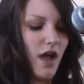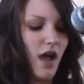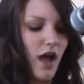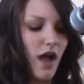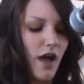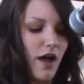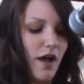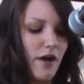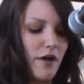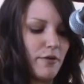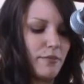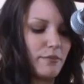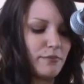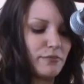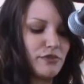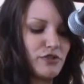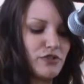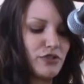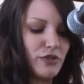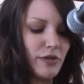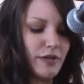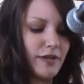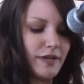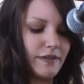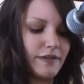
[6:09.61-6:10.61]
Um,
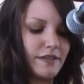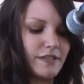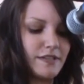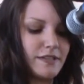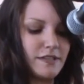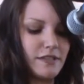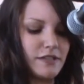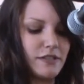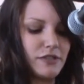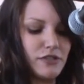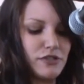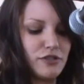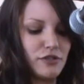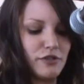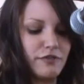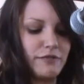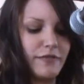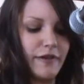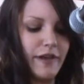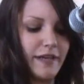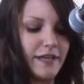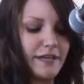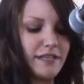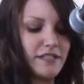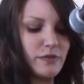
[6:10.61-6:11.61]
during this initial
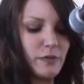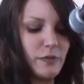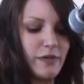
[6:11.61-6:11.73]
phase,